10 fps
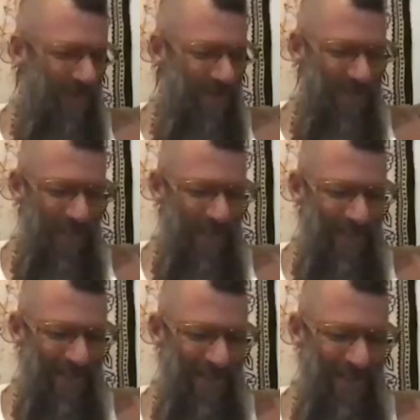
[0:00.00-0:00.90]
is the
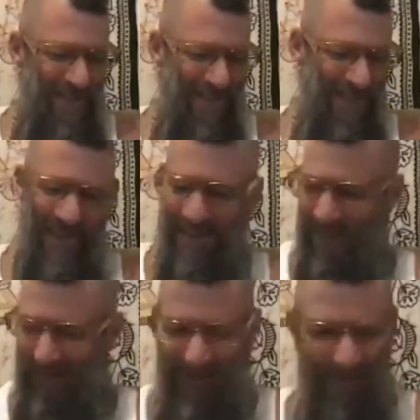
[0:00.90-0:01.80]
lesson
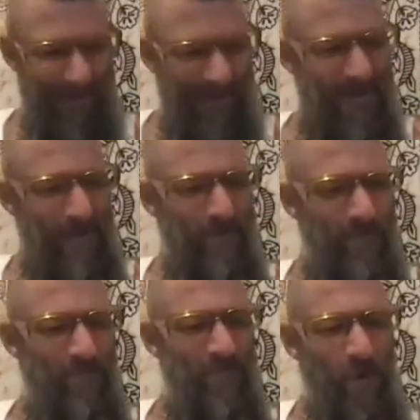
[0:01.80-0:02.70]
today?
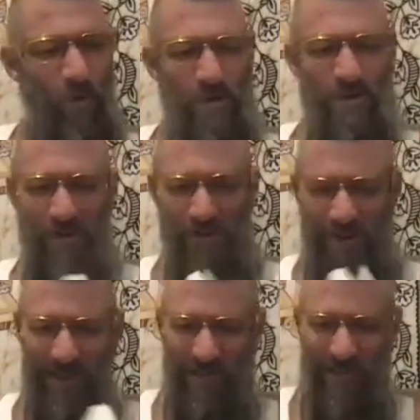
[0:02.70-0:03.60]
Oh, we're still in the
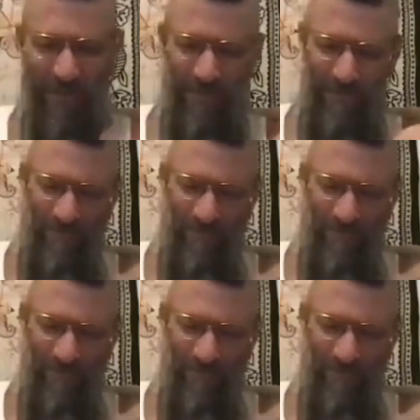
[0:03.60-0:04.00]
last chapter.